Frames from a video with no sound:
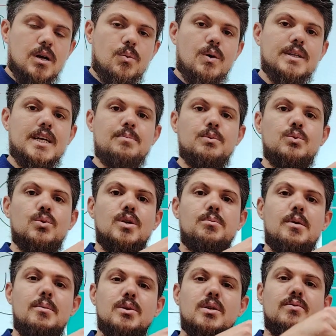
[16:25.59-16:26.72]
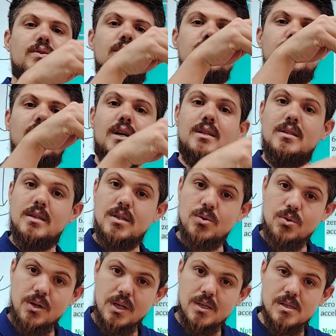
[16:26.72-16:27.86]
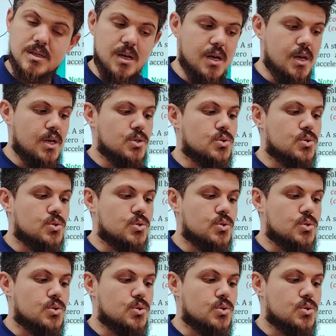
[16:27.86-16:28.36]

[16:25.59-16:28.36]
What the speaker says: What happened to the moment of inertia? Decrease.